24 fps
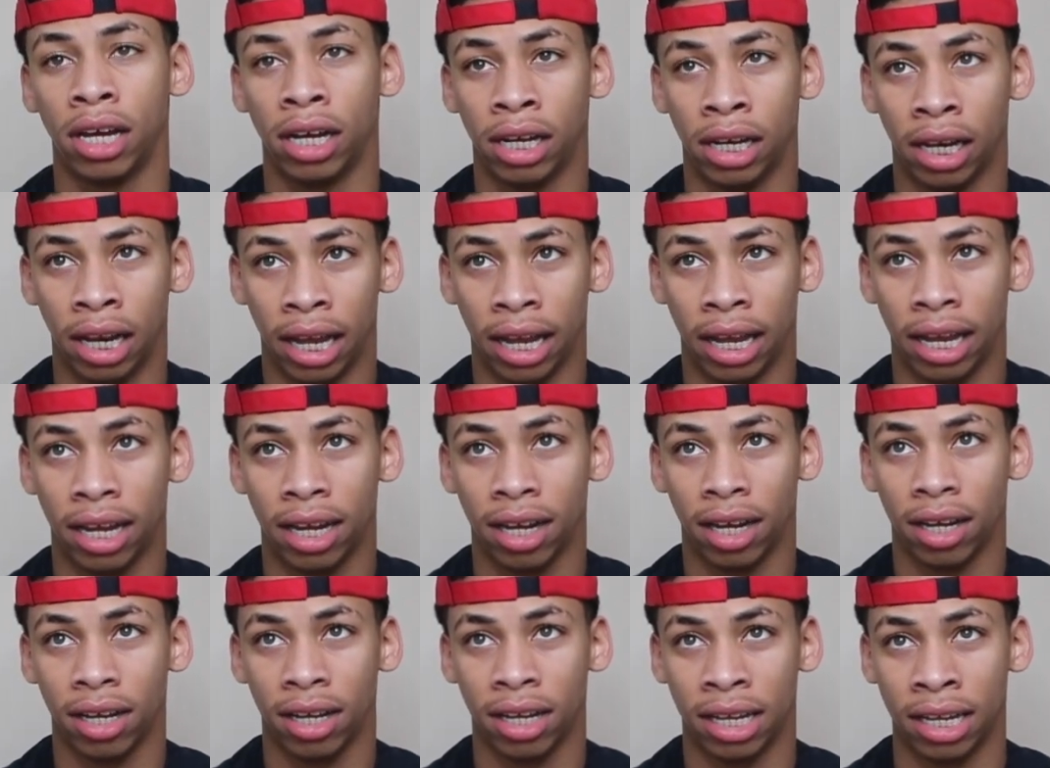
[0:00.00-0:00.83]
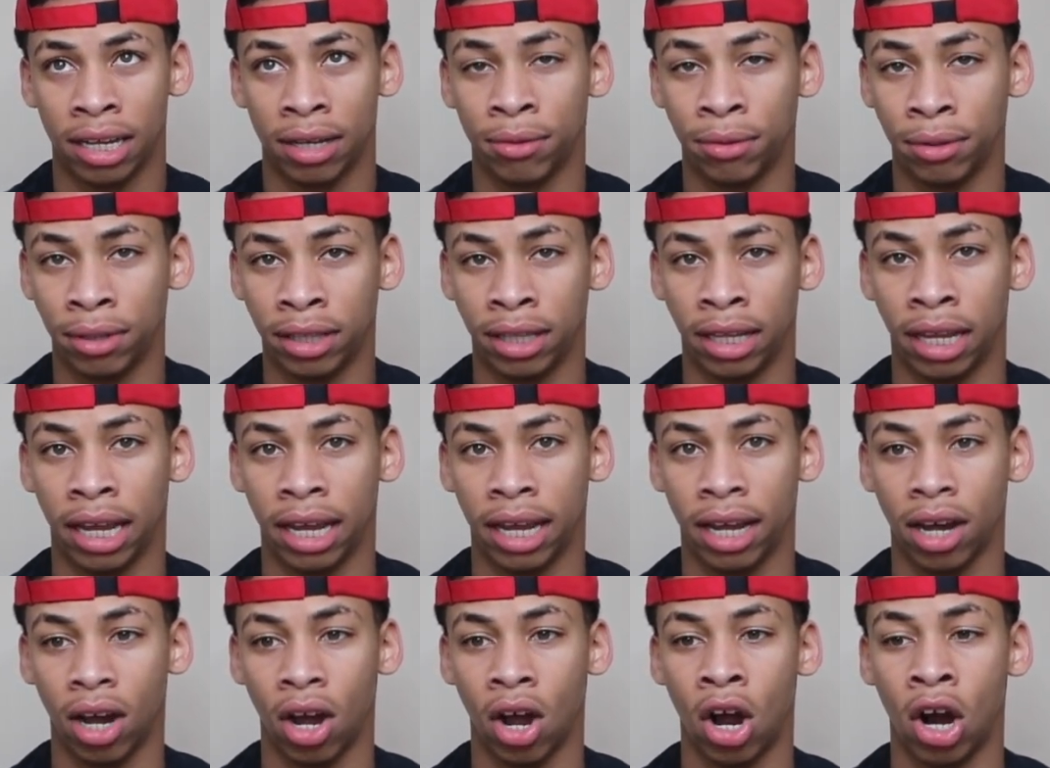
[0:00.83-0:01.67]
Like, it was
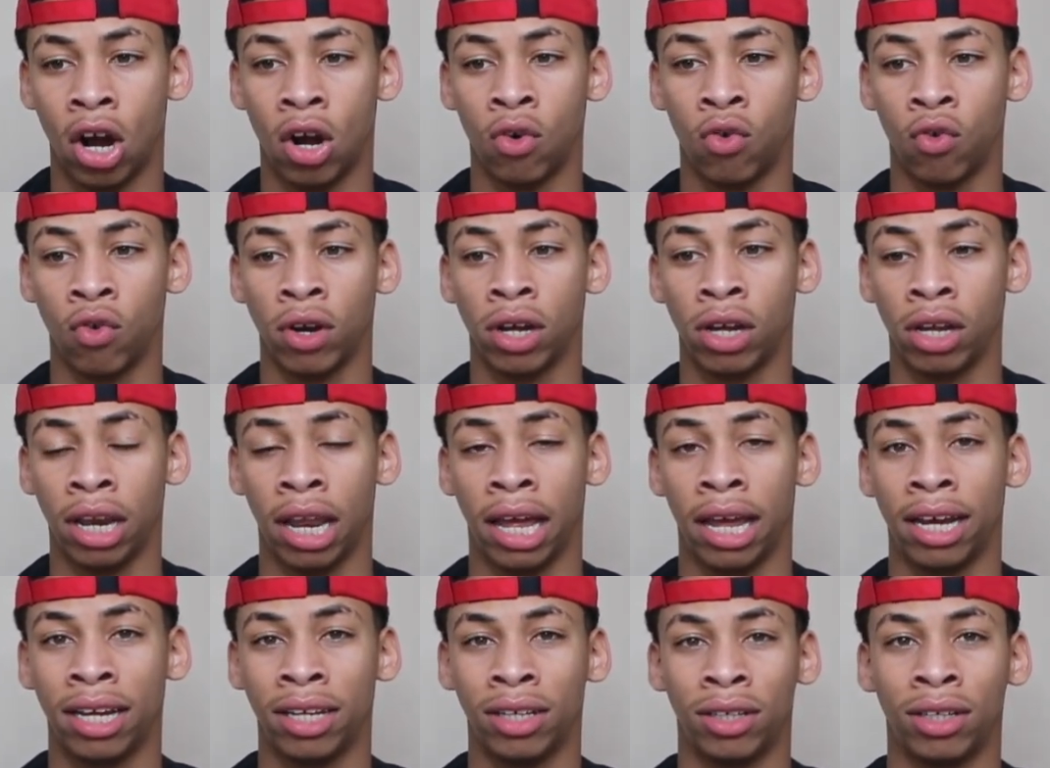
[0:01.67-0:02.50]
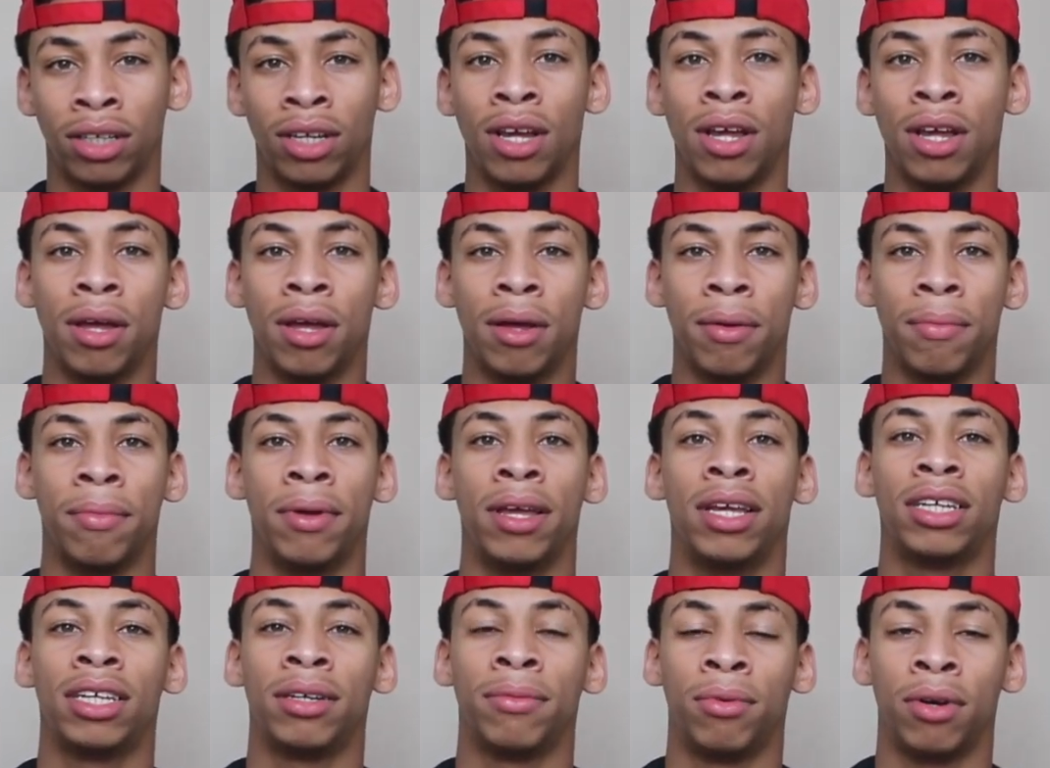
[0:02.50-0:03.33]
like our real, like, cause me
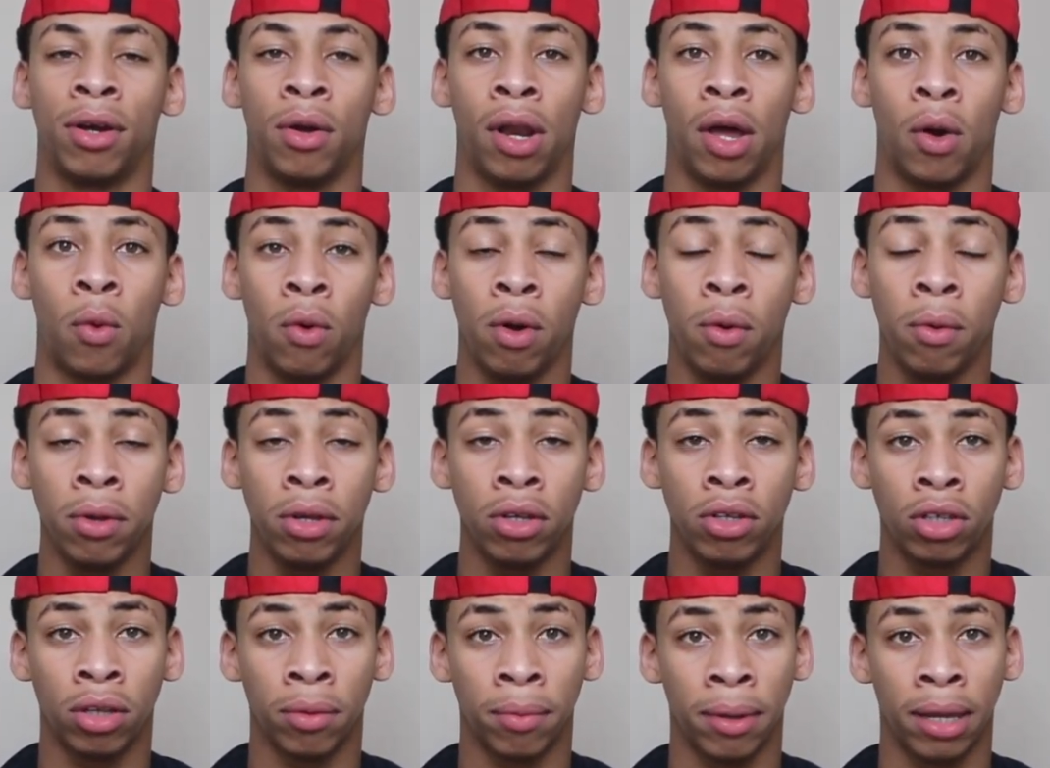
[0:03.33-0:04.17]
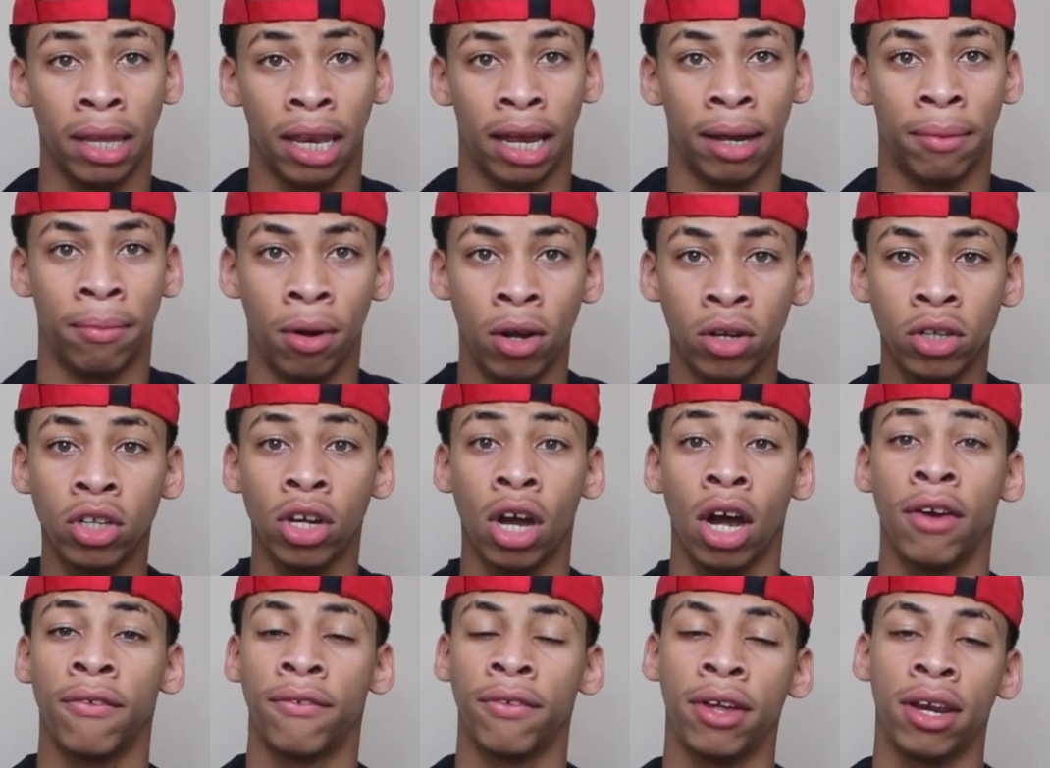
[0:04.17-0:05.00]
and Sabrina, like, we used to be like, most of
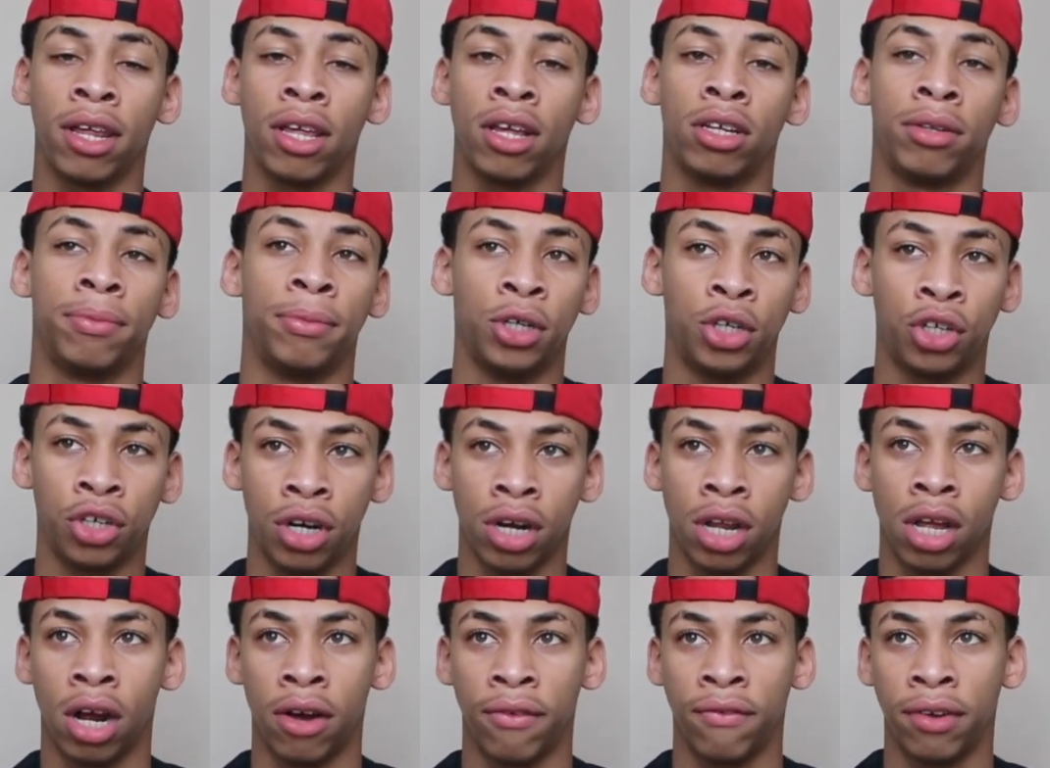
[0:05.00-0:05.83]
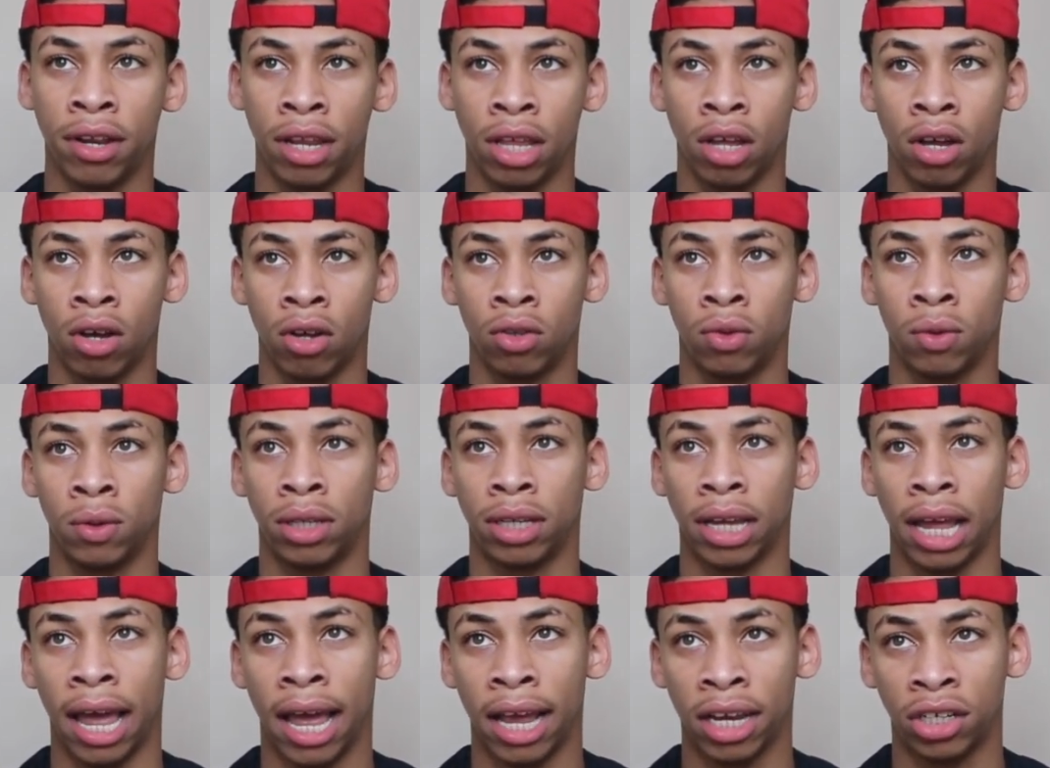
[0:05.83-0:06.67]
our videos, majority of our videos was
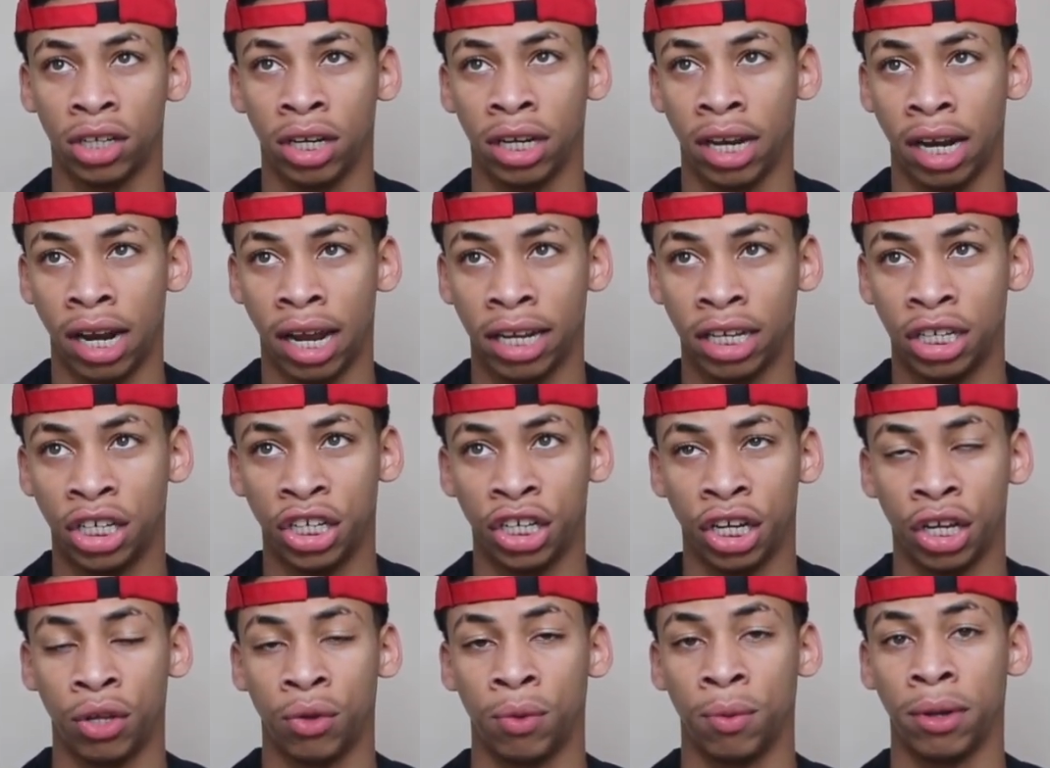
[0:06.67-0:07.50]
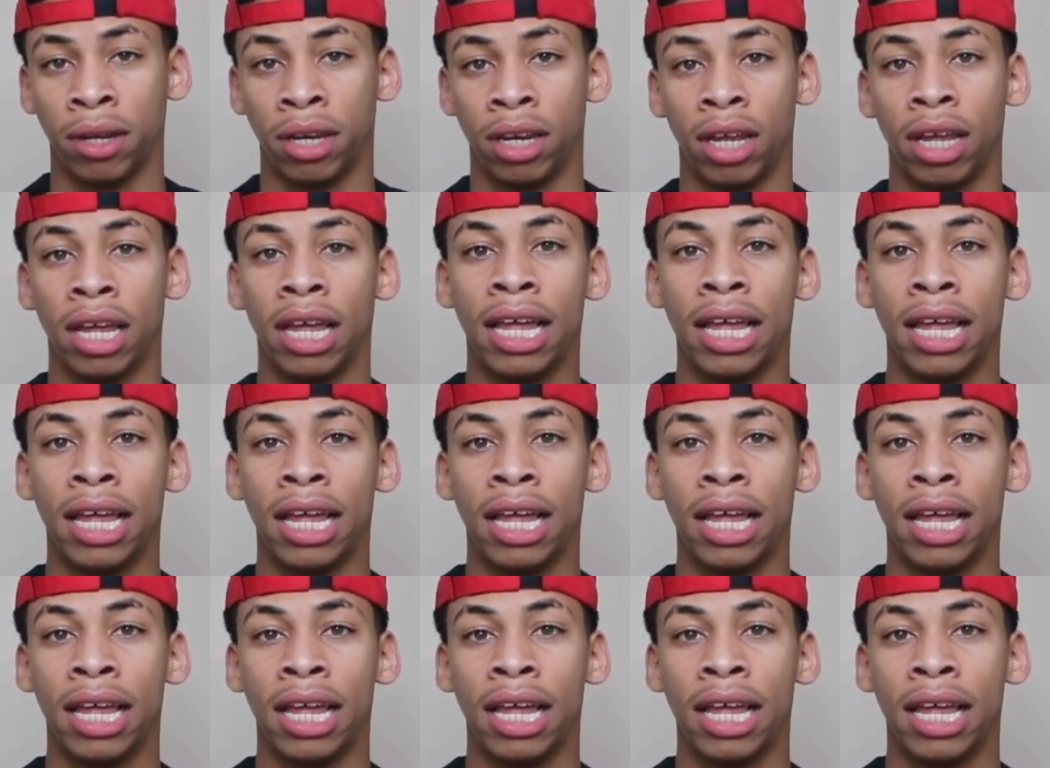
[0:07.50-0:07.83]
actually like genuine.